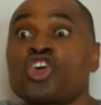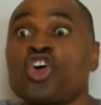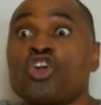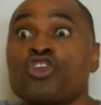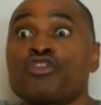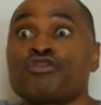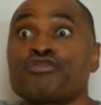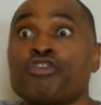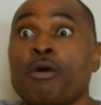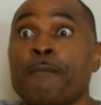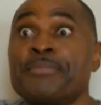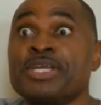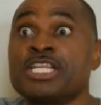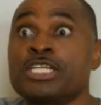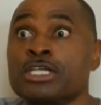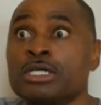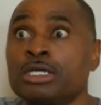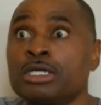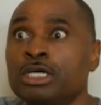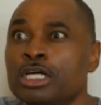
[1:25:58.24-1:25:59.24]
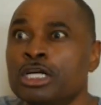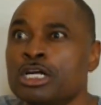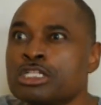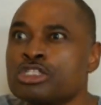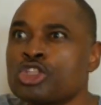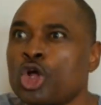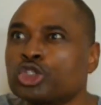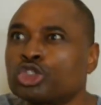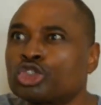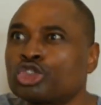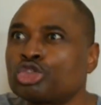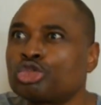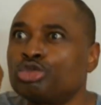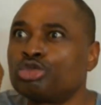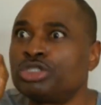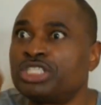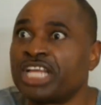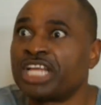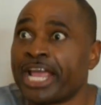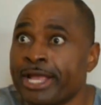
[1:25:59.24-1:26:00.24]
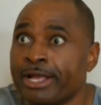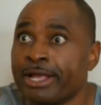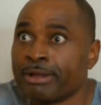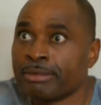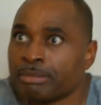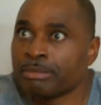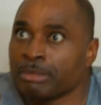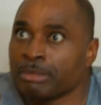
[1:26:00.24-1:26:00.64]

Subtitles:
God forbid, not today.